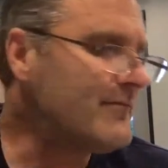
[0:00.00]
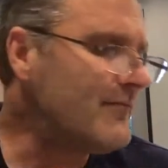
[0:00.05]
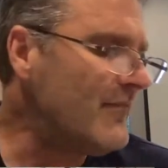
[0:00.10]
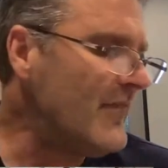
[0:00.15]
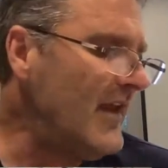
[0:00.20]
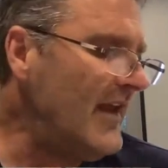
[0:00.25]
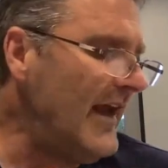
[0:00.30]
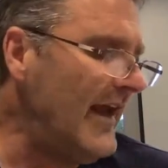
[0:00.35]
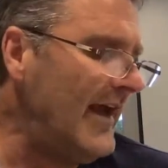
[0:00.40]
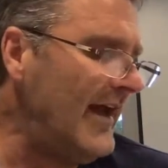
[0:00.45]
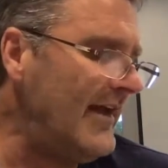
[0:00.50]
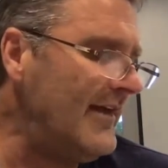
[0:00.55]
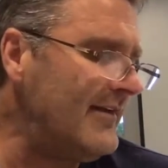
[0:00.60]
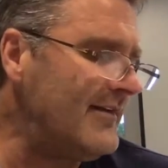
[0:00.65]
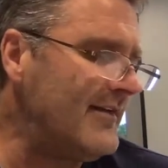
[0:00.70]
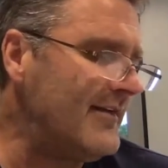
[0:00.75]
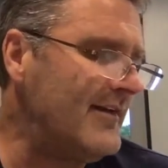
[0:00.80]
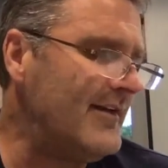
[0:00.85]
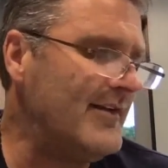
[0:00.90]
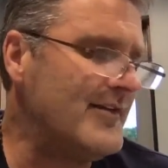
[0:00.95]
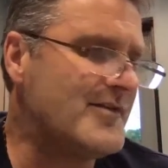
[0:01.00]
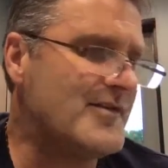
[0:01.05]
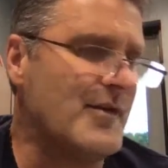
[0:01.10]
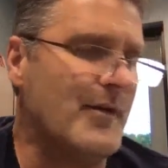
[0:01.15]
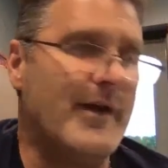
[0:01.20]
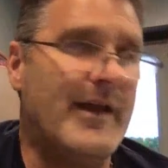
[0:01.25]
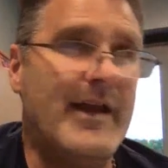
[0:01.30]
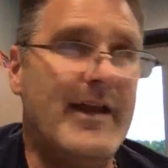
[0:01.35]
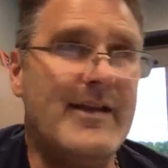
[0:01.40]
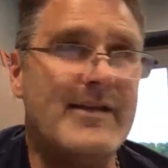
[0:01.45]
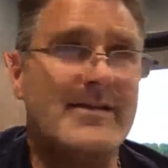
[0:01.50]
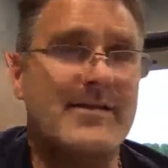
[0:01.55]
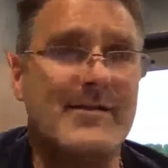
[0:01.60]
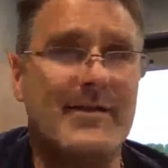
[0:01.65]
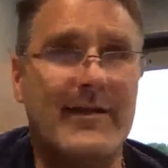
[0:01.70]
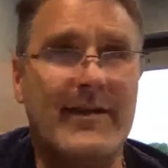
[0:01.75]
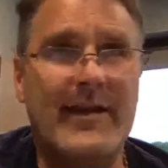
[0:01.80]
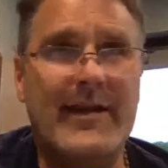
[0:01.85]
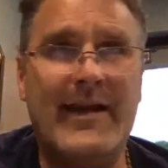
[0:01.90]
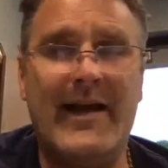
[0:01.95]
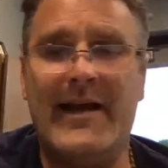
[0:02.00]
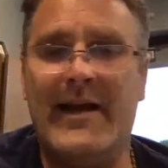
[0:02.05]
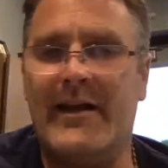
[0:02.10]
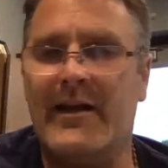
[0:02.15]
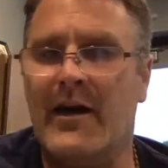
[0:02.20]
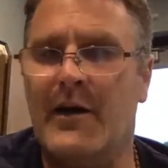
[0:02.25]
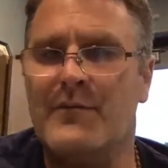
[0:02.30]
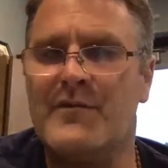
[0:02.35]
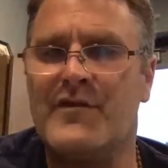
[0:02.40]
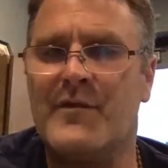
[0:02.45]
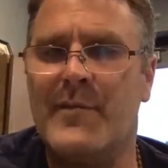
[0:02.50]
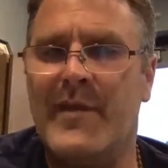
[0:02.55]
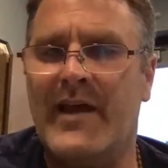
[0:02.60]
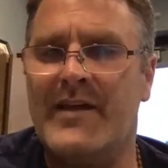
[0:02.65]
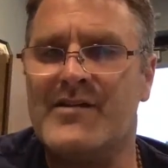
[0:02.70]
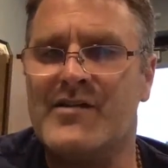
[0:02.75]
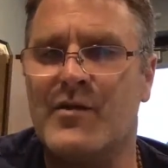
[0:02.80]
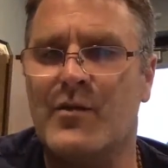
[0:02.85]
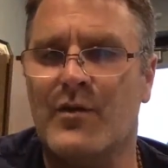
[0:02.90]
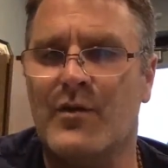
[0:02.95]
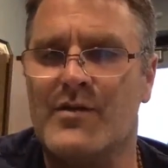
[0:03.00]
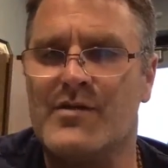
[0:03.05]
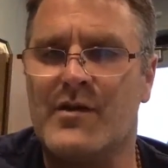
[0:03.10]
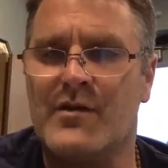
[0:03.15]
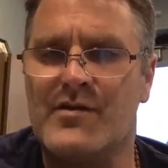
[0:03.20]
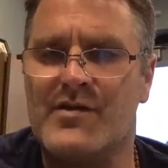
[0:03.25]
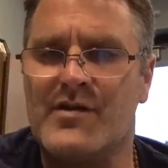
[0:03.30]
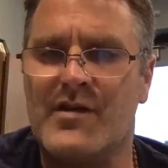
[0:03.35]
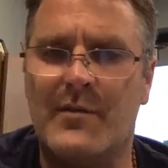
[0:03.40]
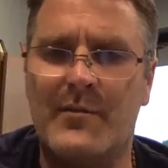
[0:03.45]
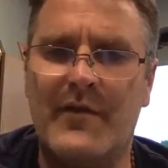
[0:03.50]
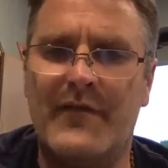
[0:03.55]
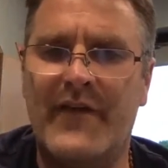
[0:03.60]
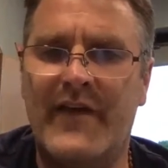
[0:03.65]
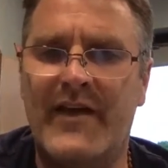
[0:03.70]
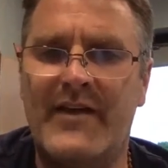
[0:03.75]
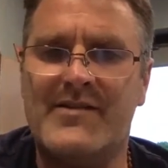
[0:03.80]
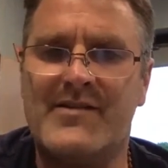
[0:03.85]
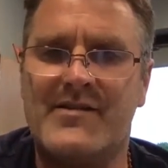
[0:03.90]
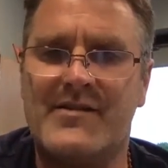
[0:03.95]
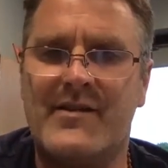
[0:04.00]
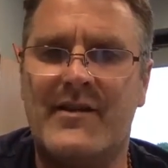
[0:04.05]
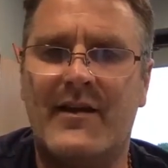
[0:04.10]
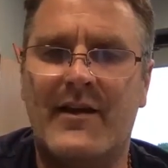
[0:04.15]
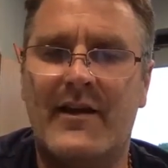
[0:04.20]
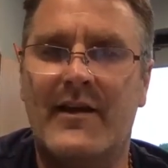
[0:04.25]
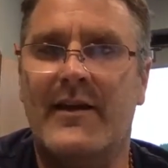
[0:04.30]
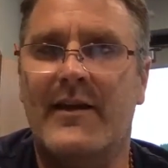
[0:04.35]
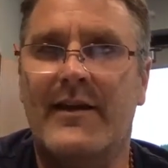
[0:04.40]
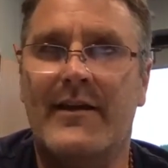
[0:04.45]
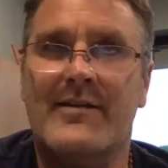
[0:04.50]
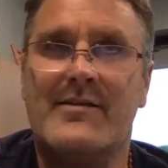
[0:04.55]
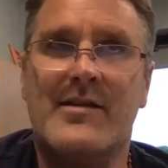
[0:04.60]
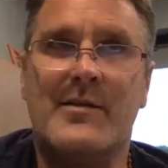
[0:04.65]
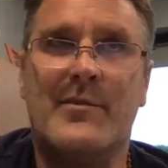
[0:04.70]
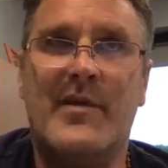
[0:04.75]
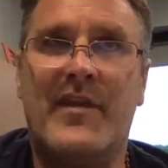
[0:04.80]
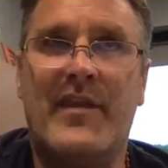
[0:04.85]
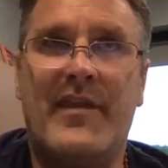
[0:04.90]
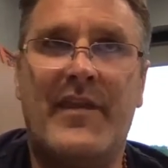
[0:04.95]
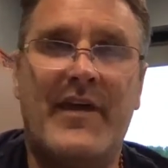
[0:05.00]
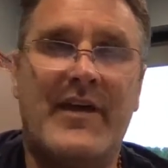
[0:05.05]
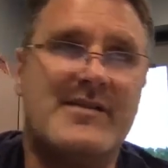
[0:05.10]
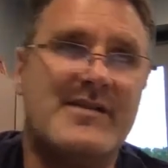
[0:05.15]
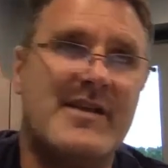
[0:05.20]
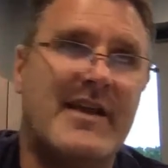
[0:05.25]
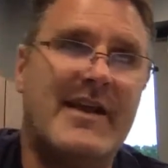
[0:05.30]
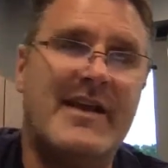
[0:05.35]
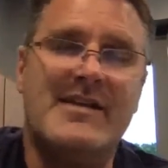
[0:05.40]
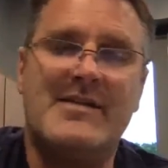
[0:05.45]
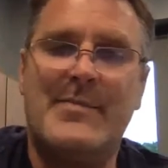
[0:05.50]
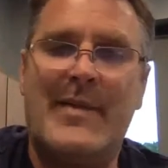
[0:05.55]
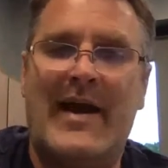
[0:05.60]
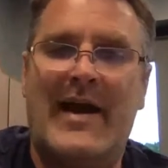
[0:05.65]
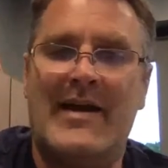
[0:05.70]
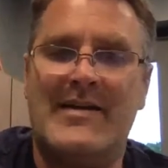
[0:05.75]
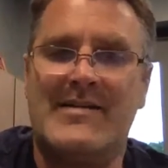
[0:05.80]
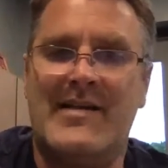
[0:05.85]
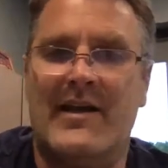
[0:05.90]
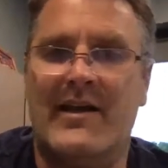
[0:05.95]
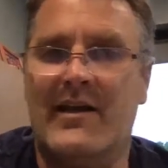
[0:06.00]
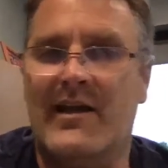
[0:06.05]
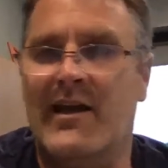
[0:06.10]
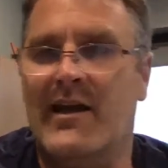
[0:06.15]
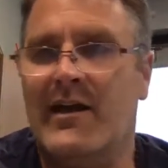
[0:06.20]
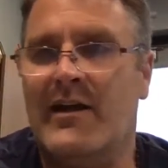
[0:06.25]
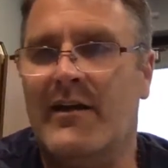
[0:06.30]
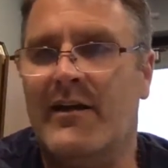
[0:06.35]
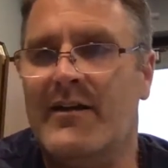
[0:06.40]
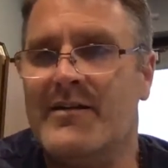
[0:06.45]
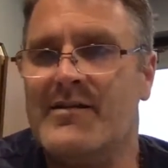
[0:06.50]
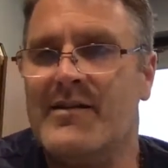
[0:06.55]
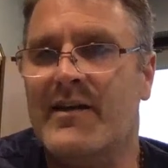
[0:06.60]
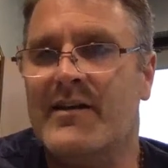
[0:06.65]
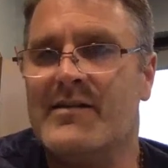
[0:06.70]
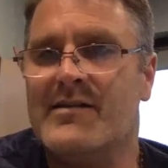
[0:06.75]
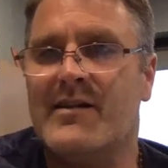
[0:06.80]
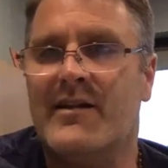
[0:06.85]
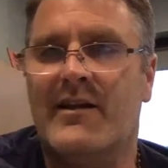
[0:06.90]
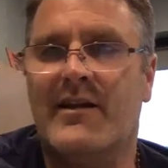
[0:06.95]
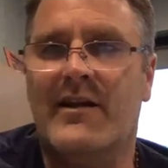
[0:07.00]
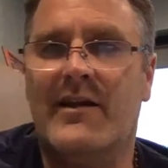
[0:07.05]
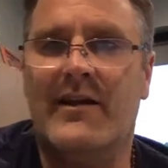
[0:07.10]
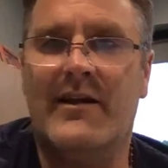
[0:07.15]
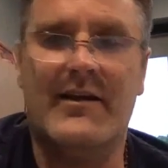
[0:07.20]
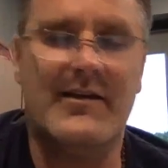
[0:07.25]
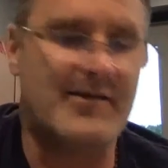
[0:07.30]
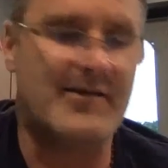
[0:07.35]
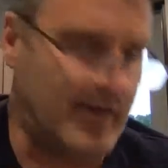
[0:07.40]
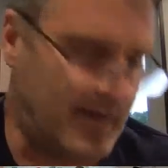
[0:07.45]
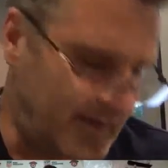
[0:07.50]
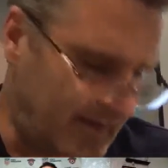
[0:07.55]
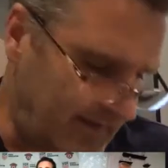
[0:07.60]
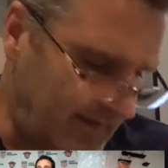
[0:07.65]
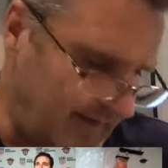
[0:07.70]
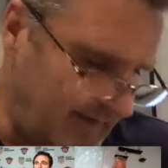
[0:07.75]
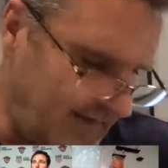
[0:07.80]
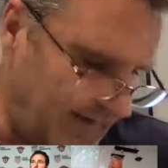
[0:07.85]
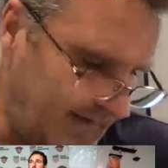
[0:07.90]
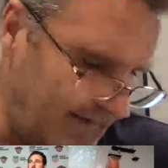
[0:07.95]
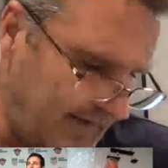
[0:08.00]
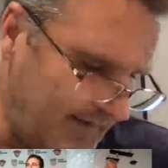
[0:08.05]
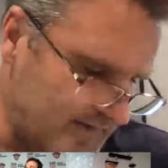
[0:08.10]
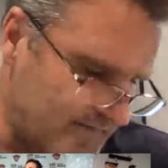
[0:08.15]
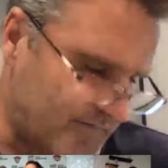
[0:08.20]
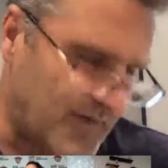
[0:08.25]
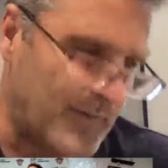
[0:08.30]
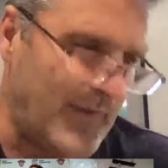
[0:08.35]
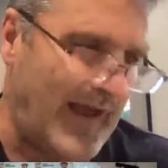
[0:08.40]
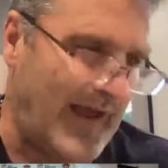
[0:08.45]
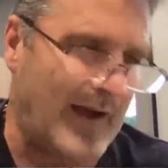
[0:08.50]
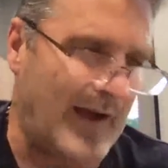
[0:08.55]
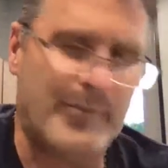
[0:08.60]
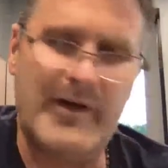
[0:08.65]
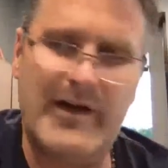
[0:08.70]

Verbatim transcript: and so he's he kind of comes from that school, so some of his some of the things that he's passing on is is is is from that.